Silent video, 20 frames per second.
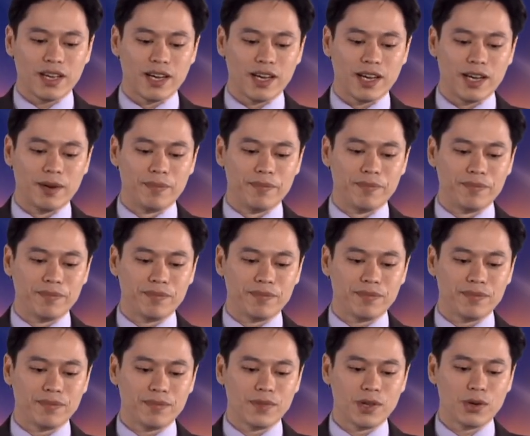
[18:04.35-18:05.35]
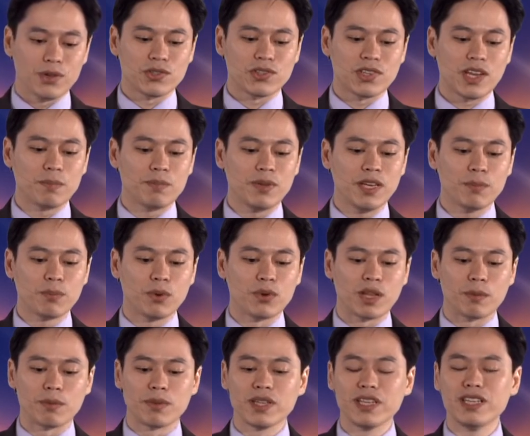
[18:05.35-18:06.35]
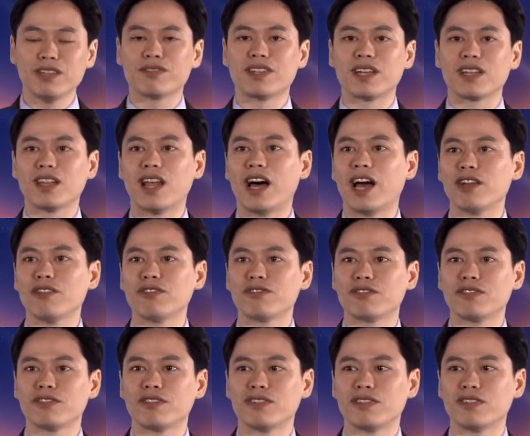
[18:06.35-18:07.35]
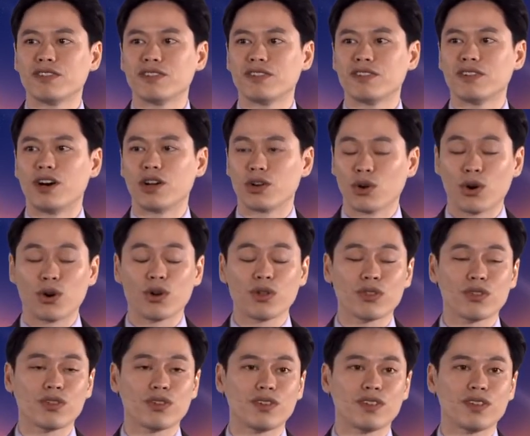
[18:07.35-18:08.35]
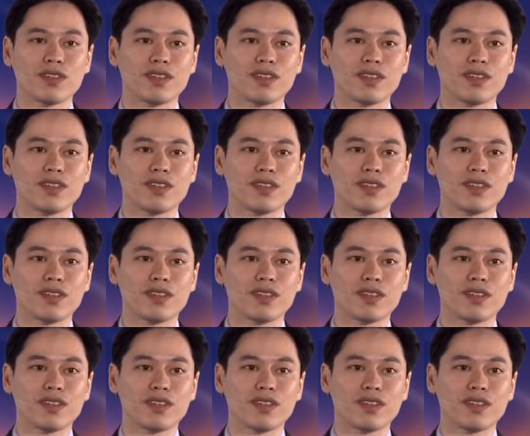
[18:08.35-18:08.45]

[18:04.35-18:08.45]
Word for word: Um, they're the same people that believe that life on Earth